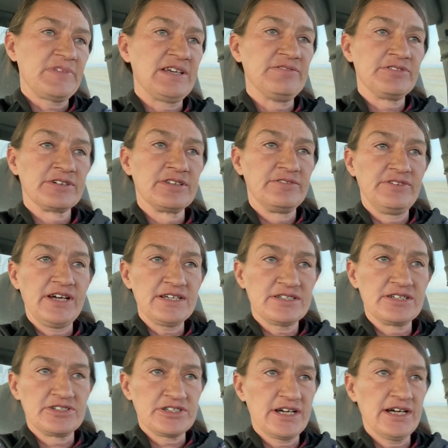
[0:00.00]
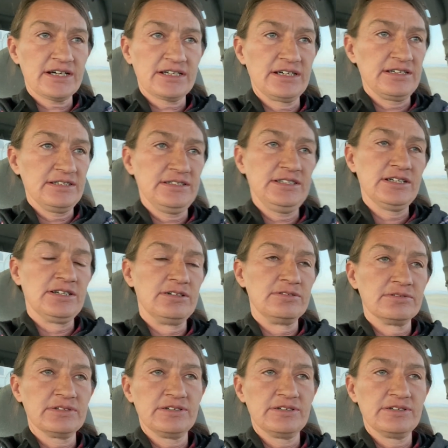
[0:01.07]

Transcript: And for the vet to check, you know,